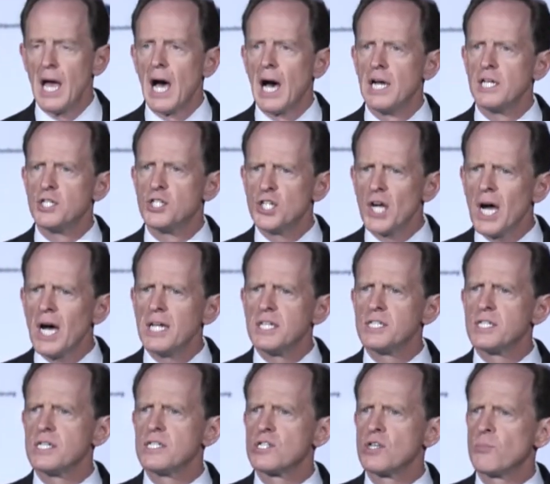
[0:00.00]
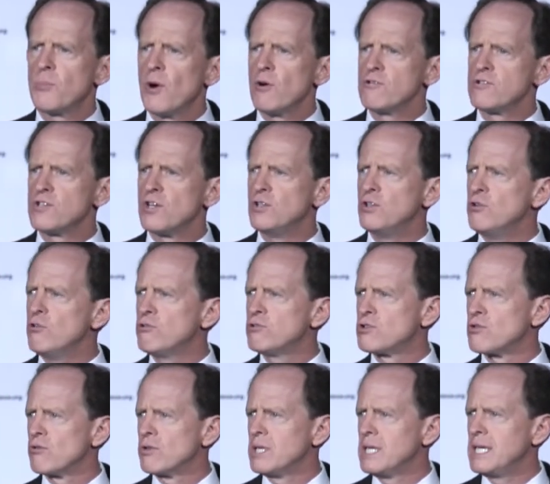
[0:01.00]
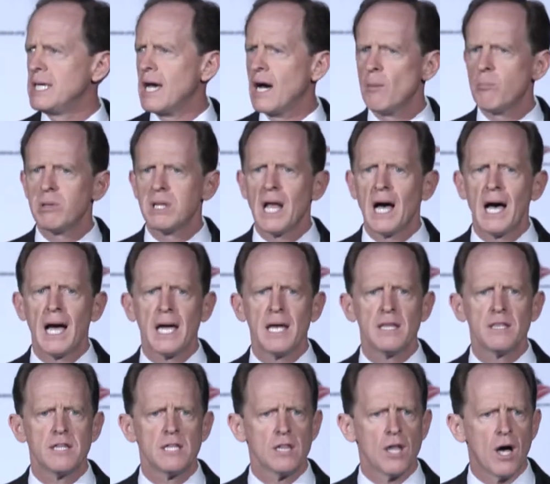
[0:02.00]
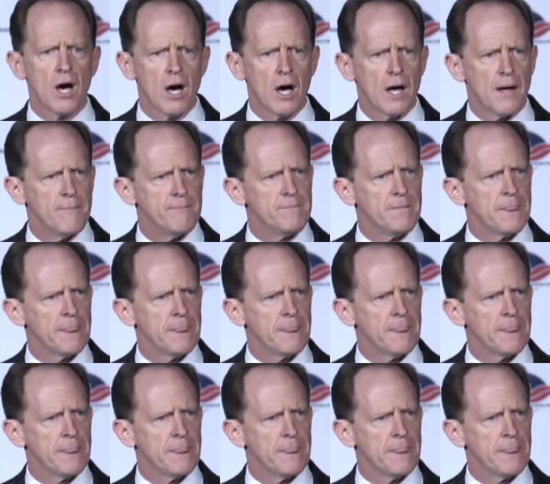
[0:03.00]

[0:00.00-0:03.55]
a judge is supposed to neutrally apply the law.